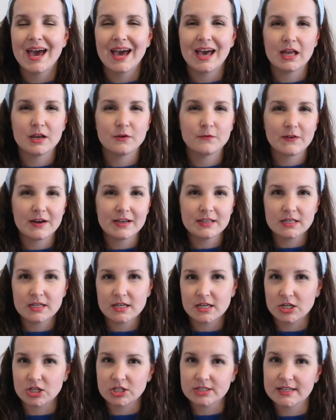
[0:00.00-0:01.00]
and find
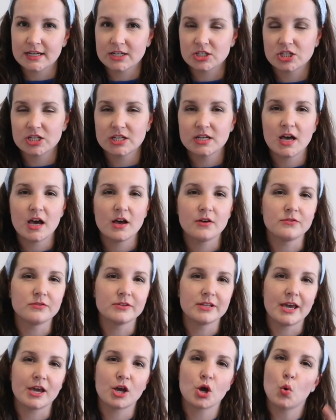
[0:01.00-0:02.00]
the intersection of
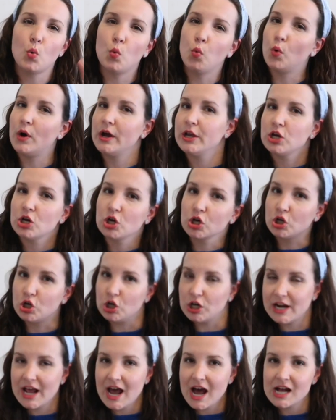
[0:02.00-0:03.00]
like what you're
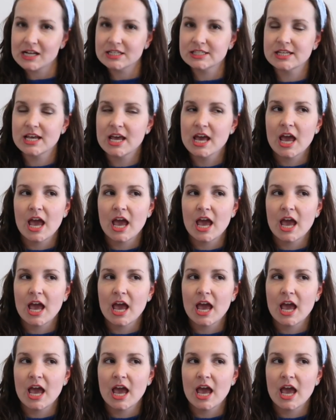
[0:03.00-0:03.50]
good at